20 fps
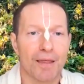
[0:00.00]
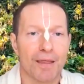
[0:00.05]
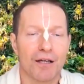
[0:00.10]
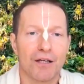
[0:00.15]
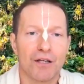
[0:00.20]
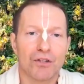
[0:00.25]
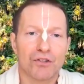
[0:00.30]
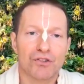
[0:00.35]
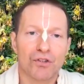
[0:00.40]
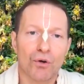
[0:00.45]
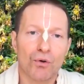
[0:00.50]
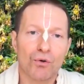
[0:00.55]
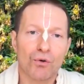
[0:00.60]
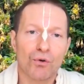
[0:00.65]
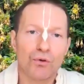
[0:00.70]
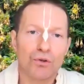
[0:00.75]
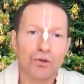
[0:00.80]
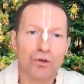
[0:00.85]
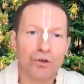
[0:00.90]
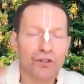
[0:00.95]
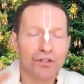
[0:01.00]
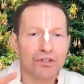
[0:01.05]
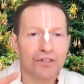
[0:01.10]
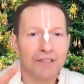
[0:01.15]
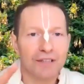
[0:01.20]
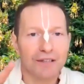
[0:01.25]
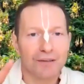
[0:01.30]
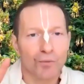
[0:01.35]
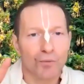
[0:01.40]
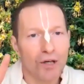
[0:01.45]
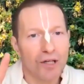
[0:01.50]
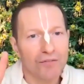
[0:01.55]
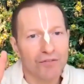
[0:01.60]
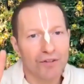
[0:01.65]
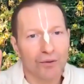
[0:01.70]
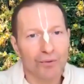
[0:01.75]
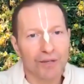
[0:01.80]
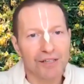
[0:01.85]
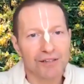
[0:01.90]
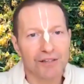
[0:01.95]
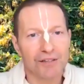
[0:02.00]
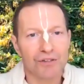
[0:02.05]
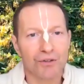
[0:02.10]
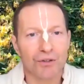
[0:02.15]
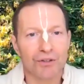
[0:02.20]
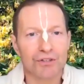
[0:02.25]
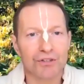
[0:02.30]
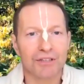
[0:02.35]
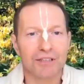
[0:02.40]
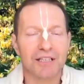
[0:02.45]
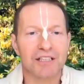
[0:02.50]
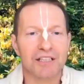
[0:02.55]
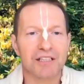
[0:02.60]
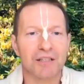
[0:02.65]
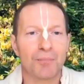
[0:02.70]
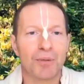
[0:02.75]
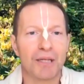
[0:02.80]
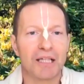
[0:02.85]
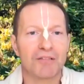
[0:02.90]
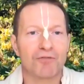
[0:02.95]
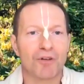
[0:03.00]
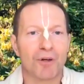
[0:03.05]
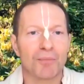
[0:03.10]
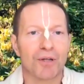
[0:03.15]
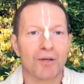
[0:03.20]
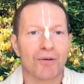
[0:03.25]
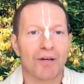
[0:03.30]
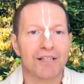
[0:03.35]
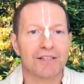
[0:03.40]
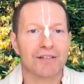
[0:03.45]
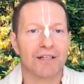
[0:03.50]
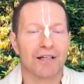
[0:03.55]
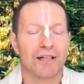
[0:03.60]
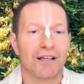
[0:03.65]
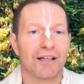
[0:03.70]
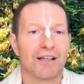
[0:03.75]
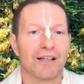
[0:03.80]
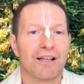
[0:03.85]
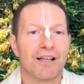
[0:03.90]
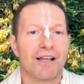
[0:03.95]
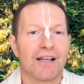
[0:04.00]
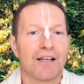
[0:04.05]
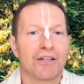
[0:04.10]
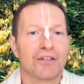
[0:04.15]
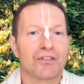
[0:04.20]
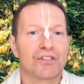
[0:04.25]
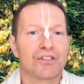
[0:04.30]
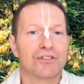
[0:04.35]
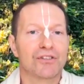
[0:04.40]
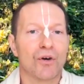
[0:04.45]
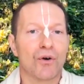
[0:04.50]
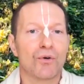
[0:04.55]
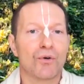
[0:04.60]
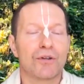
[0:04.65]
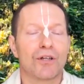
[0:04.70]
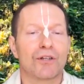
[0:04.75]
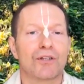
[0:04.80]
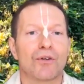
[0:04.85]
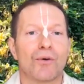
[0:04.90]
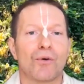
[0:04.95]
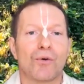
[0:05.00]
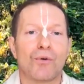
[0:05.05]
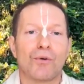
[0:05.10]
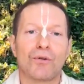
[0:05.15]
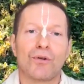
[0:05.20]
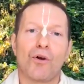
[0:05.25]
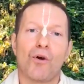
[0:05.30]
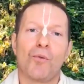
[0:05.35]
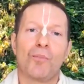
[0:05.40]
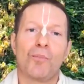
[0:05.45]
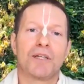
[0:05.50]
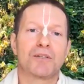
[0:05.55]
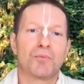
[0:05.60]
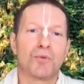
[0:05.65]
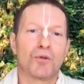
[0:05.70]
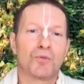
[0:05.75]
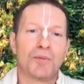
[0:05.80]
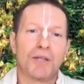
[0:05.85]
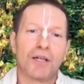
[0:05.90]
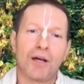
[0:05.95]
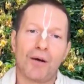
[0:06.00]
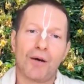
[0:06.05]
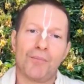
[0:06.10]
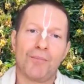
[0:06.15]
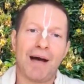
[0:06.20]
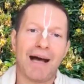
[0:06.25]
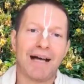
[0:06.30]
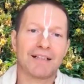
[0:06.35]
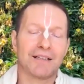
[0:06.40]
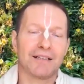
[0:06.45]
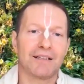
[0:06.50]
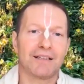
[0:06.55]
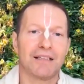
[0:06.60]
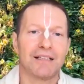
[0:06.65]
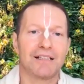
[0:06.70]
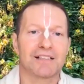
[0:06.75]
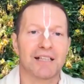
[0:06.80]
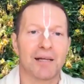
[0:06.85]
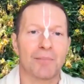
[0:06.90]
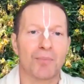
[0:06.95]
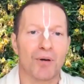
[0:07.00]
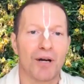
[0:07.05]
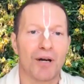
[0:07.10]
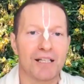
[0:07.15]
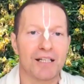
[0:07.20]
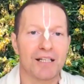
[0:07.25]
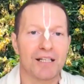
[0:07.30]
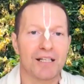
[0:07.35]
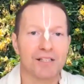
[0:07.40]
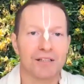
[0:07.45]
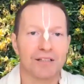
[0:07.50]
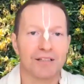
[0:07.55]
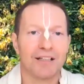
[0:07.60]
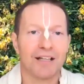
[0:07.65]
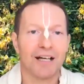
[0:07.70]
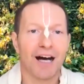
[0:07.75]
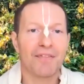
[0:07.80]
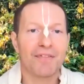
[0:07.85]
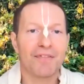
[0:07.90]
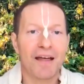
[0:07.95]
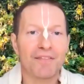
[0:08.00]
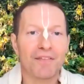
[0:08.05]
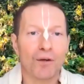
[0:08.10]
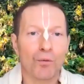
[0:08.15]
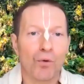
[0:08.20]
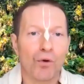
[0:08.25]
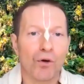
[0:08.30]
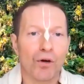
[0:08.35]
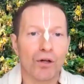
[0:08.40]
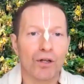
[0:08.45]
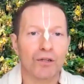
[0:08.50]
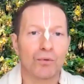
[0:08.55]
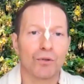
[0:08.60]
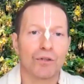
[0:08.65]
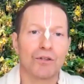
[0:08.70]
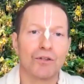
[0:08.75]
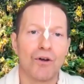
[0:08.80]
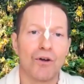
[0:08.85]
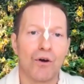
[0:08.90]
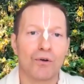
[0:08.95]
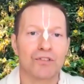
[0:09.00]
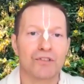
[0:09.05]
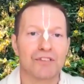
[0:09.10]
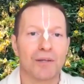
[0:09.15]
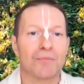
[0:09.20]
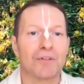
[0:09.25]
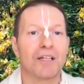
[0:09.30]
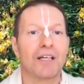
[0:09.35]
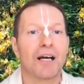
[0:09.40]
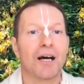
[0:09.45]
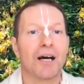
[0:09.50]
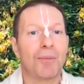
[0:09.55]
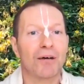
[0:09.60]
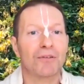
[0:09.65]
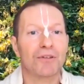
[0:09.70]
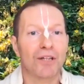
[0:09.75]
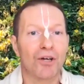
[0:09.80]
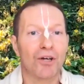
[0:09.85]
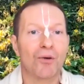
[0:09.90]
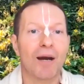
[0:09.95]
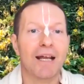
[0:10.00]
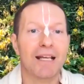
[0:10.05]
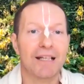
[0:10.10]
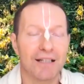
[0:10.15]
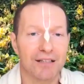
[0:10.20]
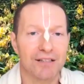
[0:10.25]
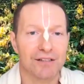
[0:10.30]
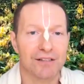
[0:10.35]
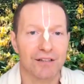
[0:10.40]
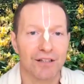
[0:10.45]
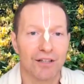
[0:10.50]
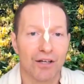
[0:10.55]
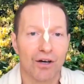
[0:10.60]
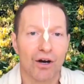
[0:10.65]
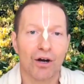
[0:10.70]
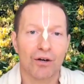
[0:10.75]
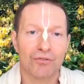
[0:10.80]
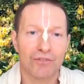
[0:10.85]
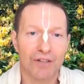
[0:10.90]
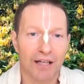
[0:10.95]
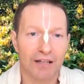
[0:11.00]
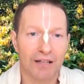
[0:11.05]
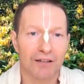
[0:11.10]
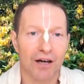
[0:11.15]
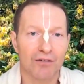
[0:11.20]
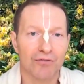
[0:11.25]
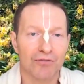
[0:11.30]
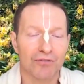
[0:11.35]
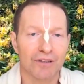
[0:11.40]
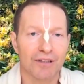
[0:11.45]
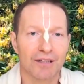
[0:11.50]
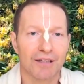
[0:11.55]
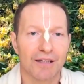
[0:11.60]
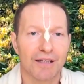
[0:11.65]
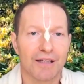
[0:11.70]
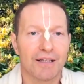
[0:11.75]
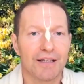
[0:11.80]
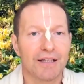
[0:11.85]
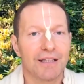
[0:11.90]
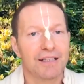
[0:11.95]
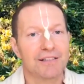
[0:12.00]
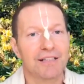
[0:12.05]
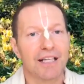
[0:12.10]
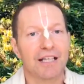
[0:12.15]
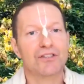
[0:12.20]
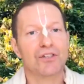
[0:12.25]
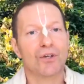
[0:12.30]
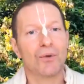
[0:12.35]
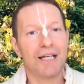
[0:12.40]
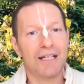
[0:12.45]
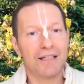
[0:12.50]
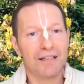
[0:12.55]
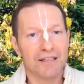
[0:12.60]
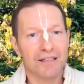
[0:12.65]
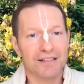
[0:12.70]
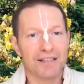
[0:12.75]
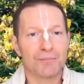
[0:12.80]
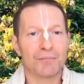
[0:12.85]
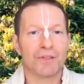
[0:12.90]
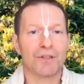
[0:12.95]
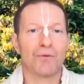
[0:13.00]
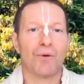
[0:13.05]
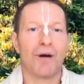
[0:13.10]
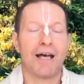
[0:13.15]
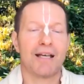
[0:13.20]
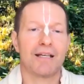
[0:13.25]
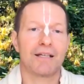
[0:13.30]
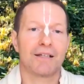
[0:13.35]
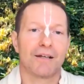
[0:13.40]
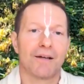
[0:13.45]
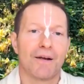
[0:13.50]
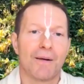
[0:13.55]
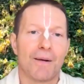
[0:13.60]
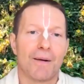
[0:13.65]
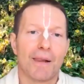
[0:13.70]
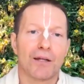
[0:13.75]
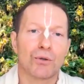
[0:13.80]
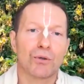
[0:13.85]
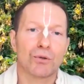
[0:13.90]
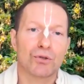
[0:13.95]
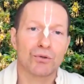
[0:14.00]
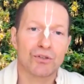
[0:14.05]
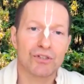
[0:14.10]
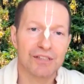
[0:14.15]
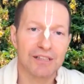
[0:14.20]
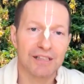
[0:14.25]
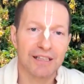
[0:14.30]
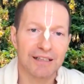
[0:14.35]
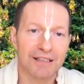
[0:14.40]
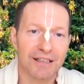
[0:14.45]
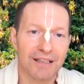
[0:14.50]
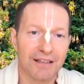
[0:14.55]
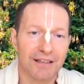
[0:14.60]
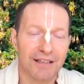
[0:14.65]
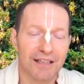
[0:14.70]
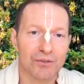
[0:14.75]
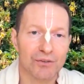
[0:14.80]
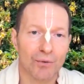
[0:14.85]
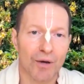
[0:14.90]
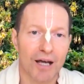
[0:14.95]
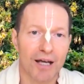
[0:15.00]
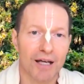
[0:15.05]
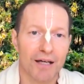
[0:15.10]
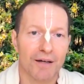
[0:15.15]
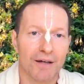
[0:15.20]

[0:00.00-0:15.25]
So Krishna, one of the reasons Krishna disappeared from the rasa, so that all gopis would become maddened in separation, and then the world would know something about the greatness of their love. He said, so in a similar way, you should see it in this way,